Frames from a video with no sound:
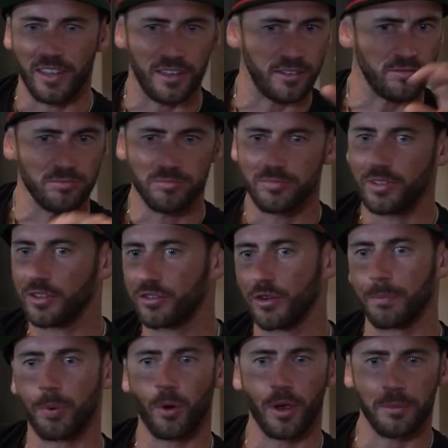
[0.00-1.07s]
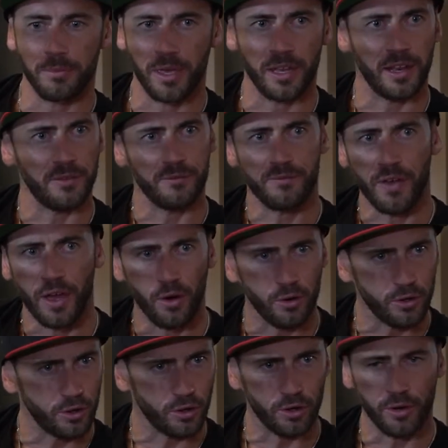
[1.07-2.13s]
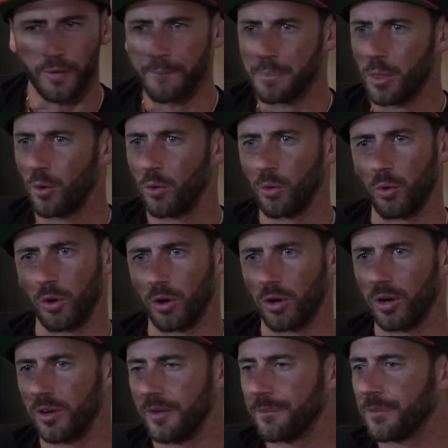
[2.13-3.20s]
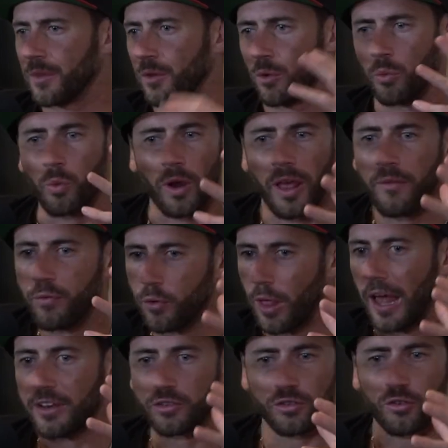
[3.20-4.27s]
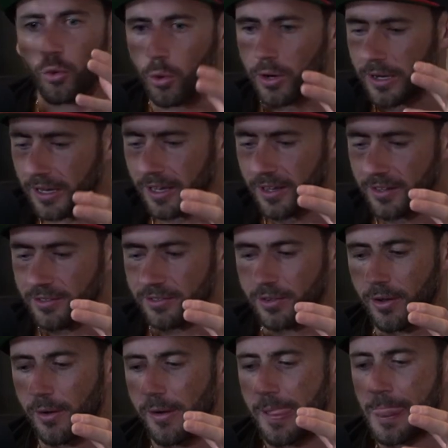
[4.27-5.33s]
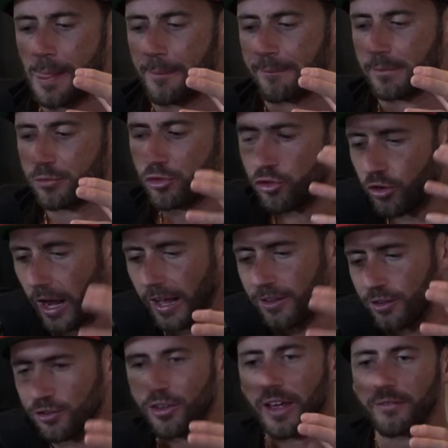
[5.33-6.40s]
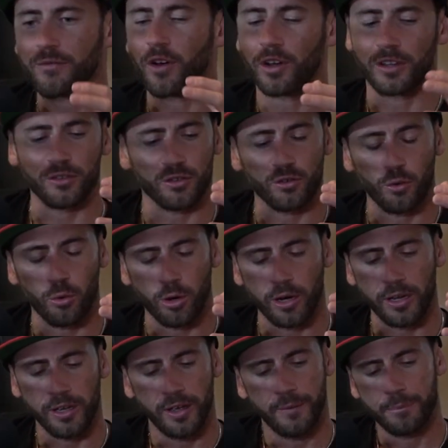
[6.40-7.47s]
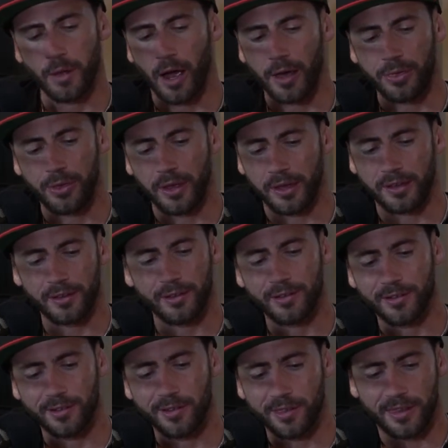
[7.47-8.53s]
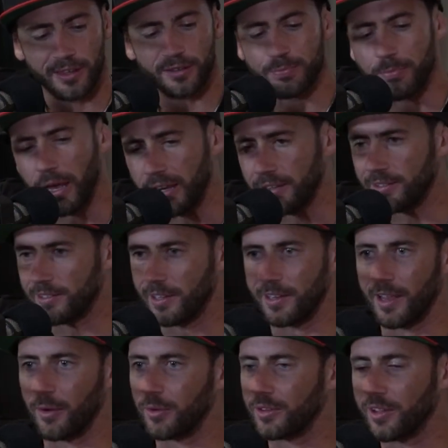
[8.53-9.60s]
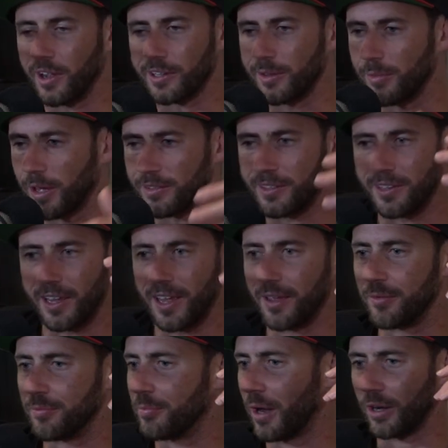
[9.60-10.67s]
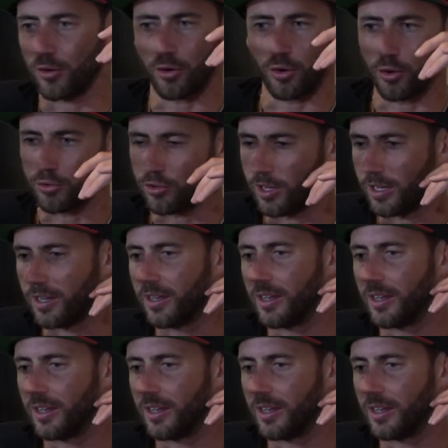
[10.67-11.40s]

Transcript: in disappointment and failure, or whatever that story is. Challenge that fucking story. I think this medicine that we talked about today, microdosing,